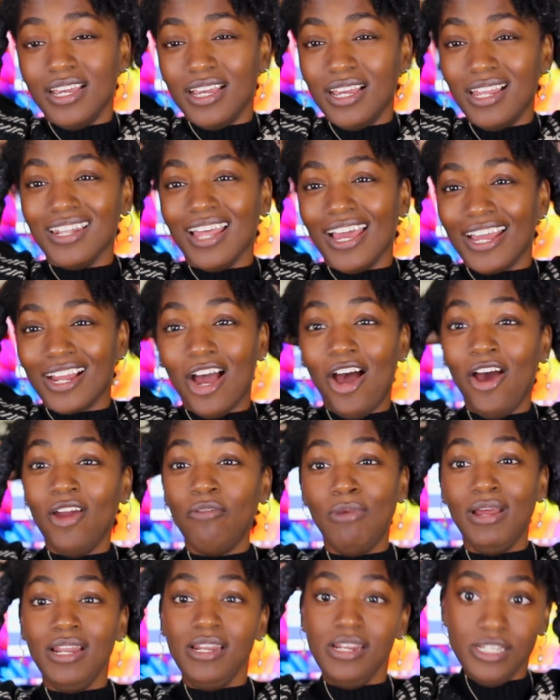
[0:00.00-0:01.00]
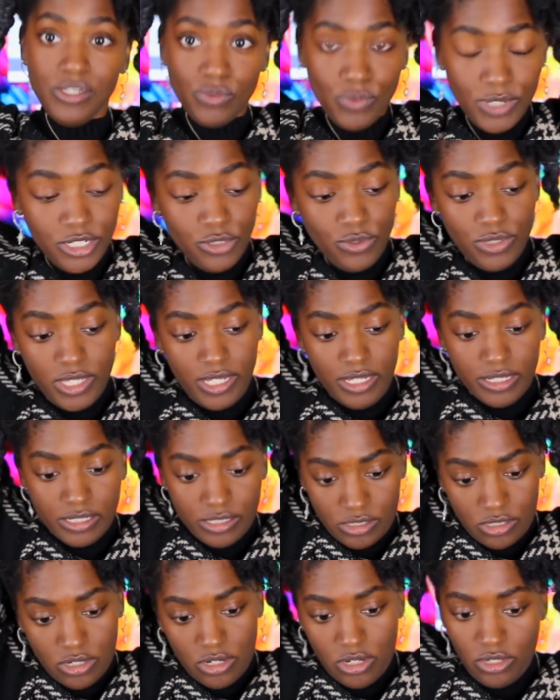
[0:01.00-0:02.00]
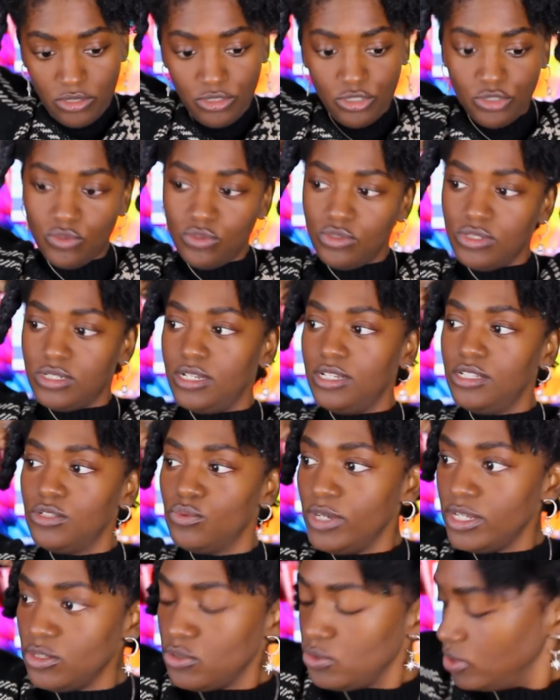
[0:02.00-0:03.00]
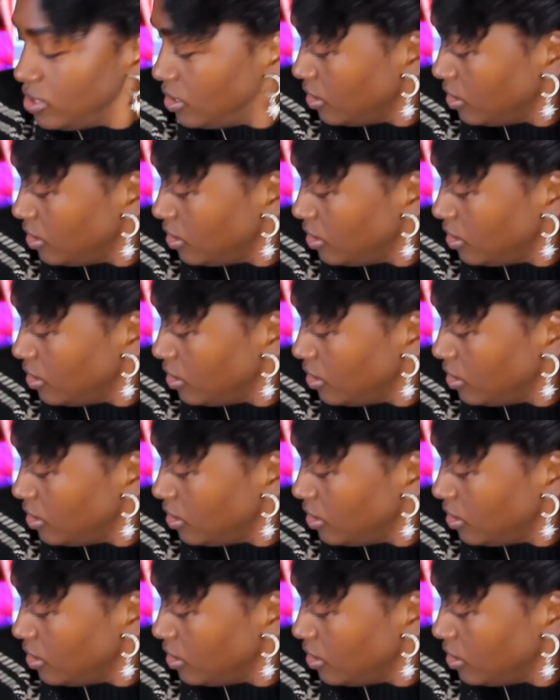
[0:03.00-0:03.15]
And like, on Mondays we do this. On Tuesdays we do